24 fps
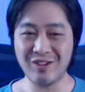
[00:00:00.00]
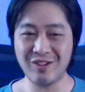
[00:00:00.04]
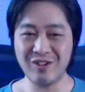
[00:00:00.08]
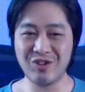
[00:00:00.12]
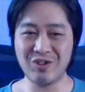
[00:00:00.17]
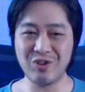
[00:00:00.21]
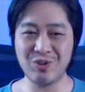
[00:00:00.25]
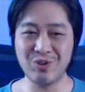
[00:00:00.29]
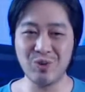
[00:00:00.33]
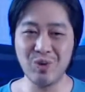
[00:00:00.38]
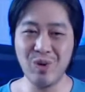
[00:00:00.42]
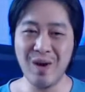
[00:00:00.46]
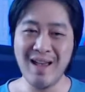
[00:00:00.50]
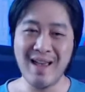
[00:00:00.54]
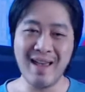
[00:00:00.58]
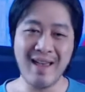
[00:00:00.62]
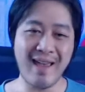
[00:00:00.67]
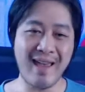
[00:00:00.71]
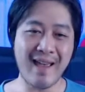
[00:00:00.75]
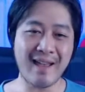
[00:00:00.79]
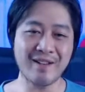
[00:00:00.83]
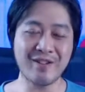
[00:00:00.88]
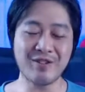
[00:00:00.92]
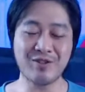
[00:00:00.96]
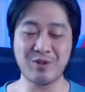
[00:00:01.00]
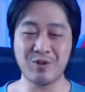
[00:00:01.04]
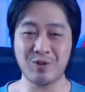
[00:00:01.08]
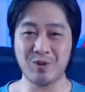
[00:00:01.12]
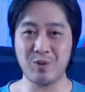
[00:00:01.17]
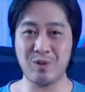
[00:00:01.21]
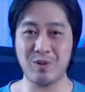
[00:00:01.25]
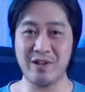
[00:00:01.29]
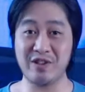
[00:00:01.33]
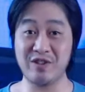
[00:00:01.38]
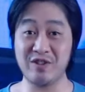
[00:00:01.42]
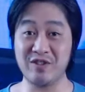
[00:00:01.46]
to answer
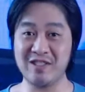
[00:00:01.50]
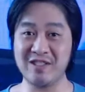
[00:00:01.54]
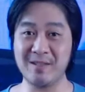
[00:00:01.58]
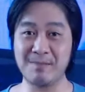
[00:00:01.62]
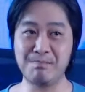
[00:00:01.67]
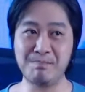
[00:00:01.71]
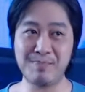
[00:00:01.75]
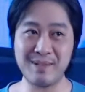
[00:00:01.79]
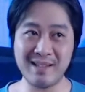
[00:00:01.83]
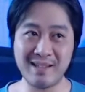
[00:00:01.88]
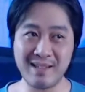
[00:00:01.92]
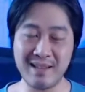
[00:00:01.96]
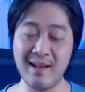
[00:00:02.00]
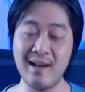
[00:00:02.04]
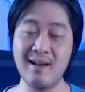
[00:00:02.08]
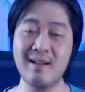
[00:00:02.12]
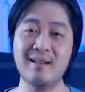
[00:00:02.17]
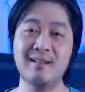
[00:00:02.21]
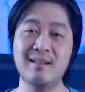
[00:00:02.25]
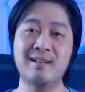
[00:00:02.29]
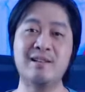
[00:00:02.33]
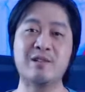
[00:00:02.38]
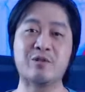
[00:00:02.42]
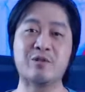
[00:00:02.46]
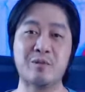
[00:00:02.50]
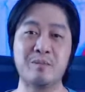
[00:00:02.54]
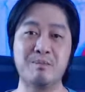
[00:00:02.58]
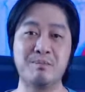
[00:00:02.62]
questions, be a leader,